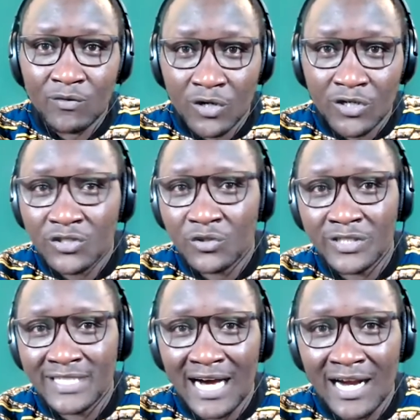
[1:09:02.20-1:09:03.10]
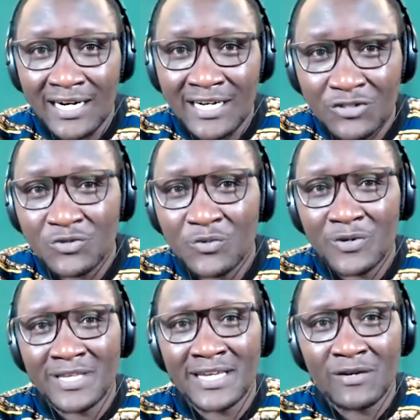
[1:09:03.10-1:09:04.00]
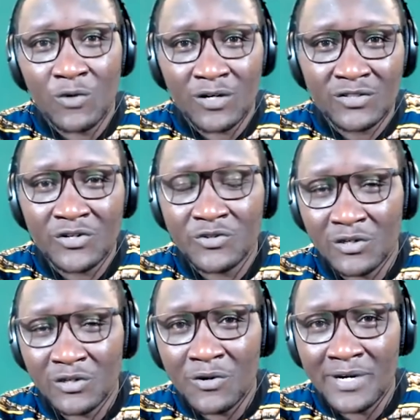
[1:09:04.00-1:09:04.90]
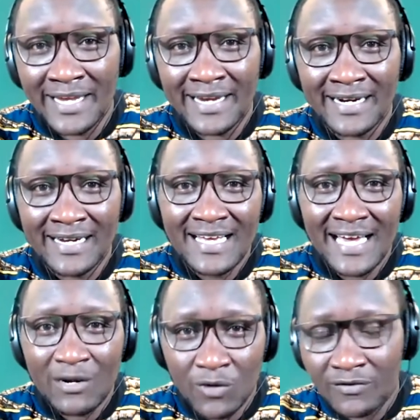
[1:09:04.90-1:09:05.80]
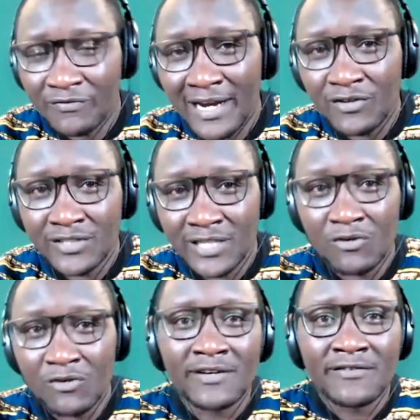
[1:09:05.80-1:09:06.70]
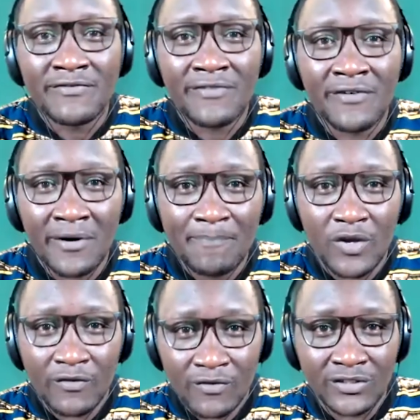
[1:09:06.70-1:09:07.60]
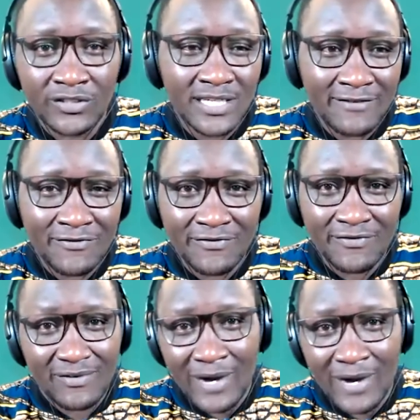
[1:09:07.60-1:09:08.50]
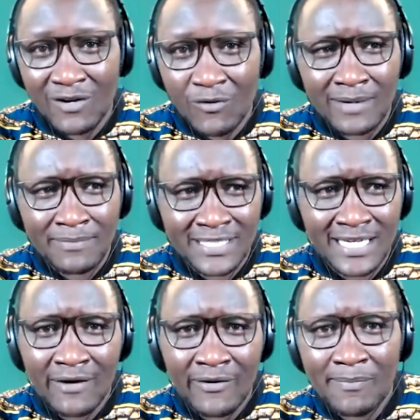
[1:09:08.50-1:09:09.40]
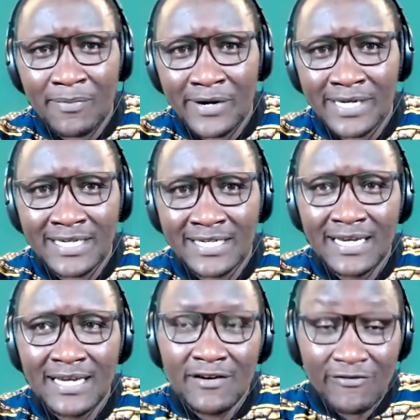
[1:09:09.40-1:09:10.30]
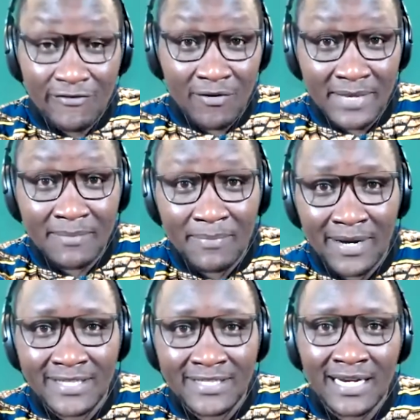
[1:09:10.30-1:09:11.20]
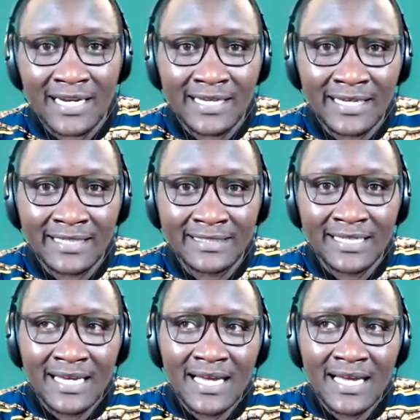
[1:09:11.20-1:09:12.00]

what stories are newsworthy, what stories will go on air, and what values are you looking for? Of course, I think one takeaway point for me personally is